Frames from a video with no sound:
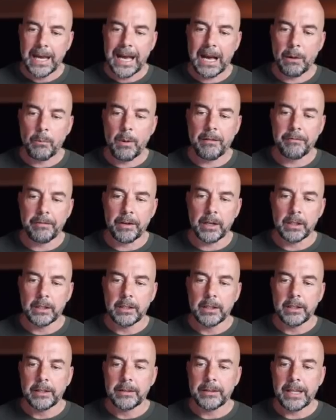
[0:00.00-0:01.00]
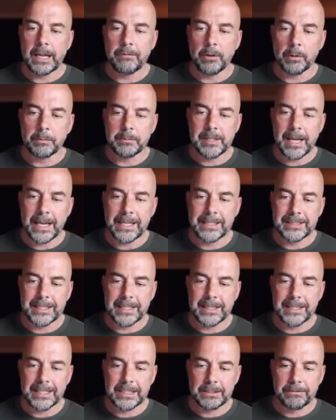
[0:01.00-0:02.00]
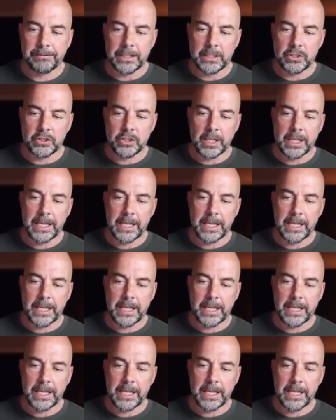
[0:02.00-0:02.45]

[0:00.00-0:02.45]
However, they've updated this feature